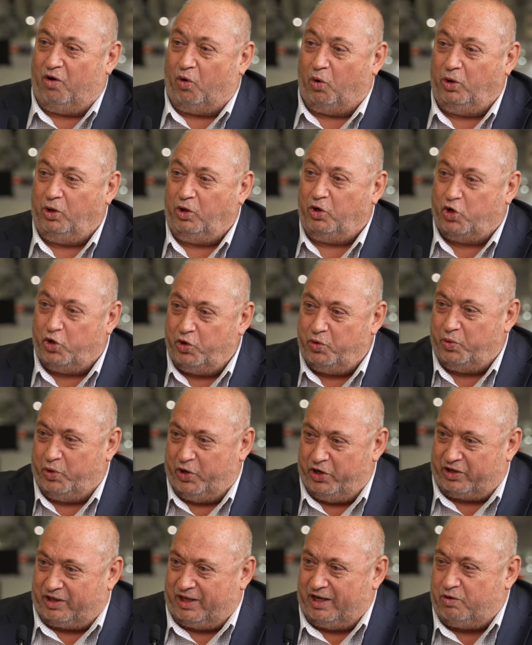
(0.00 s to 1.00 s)
all the good
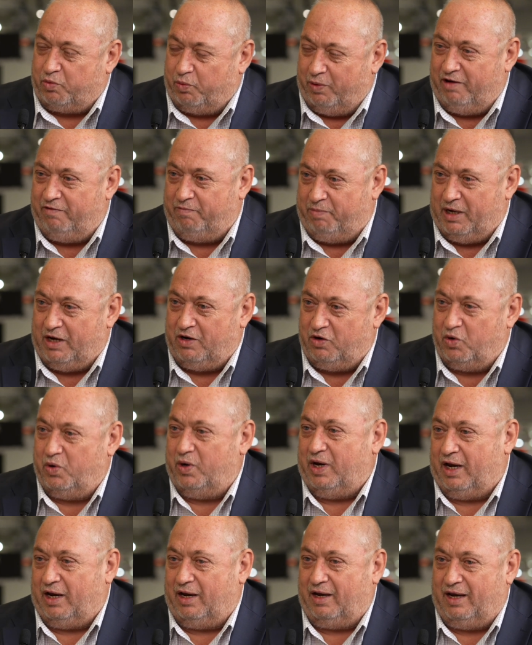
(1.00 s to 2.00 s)
work that we've been
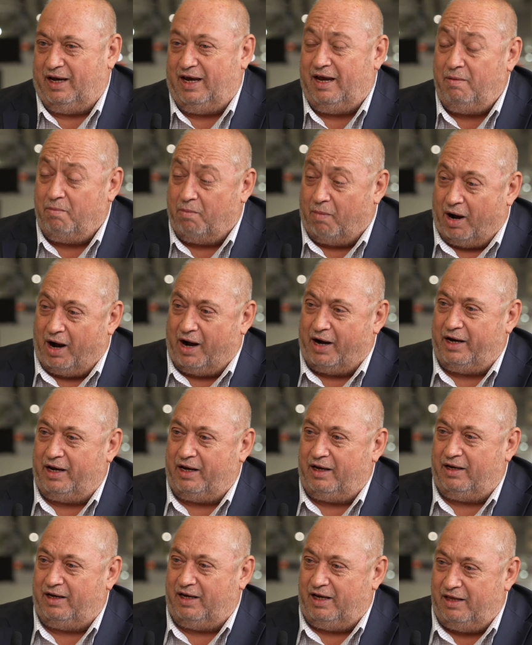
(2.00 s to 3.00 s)
doing in
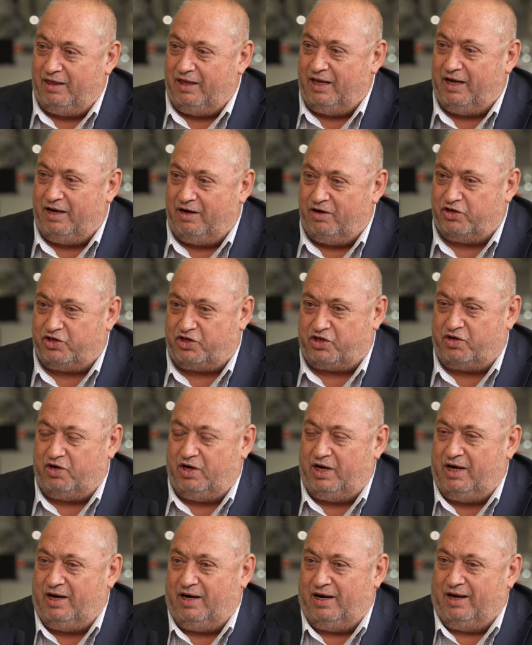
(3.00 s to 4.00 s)
mining, in the
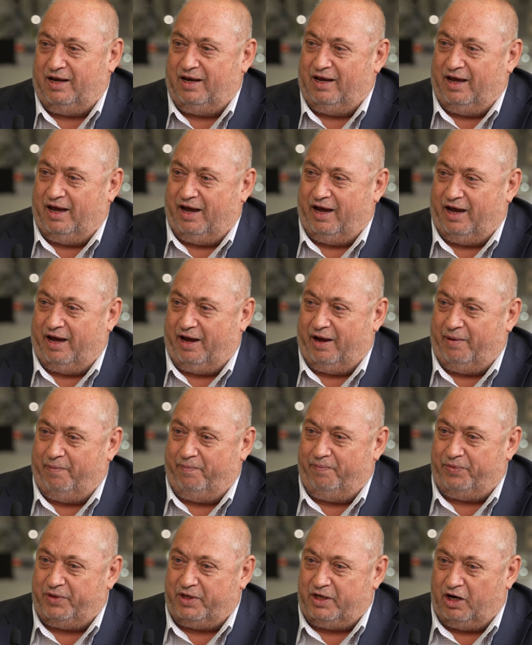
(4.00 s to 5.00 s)
industry,
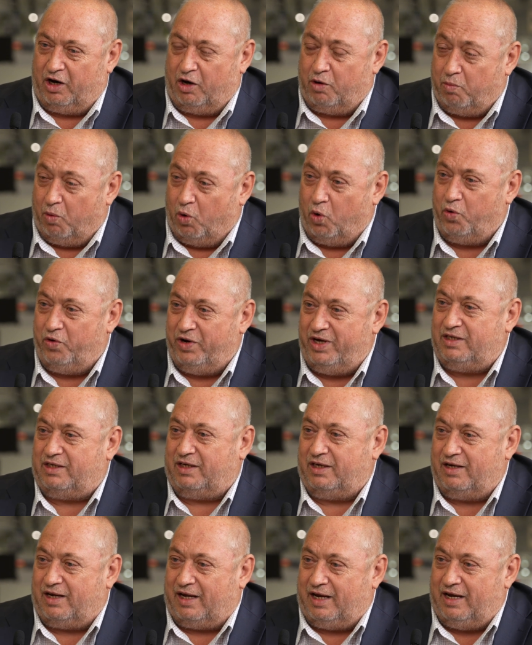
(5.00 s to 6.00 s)
more
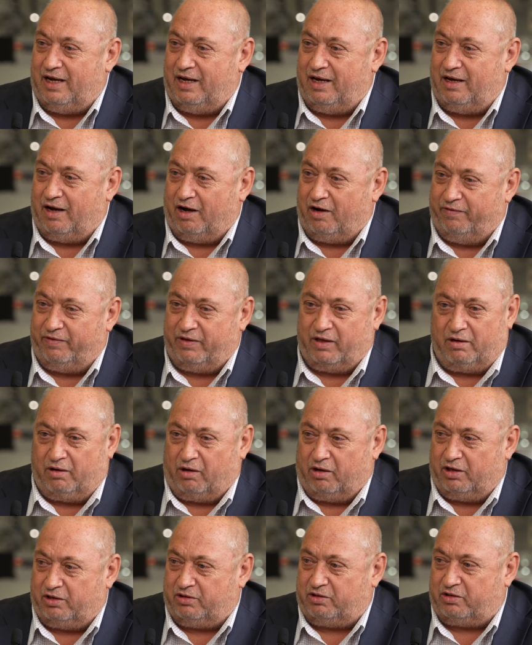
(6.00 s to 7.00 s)
recently over the
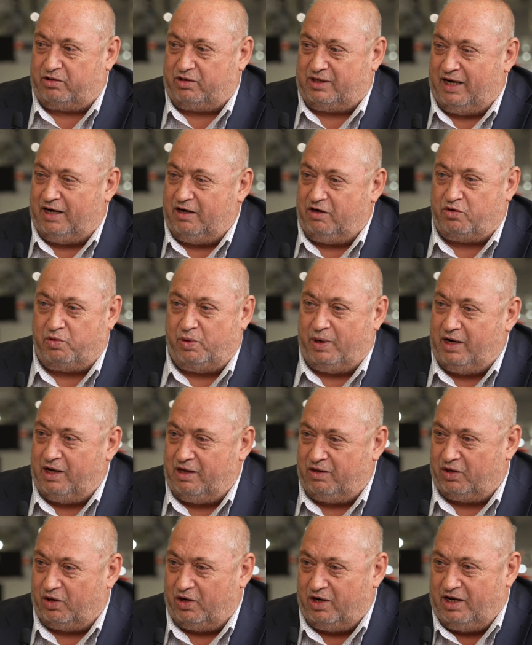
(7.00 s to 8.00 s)
last 10, 20,
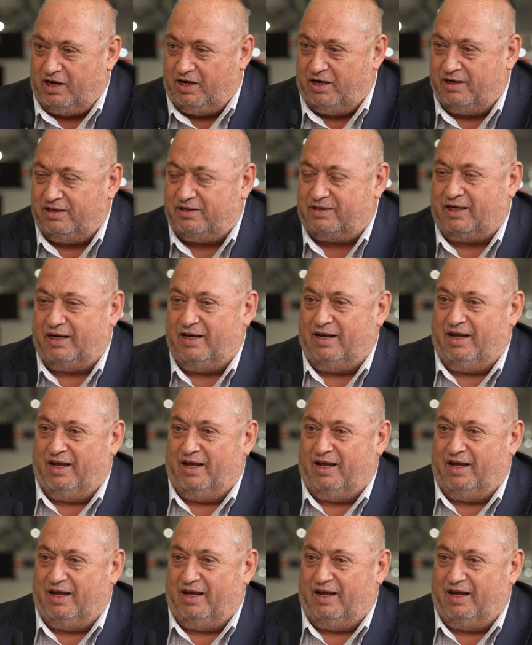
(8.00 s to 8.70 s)
30 years,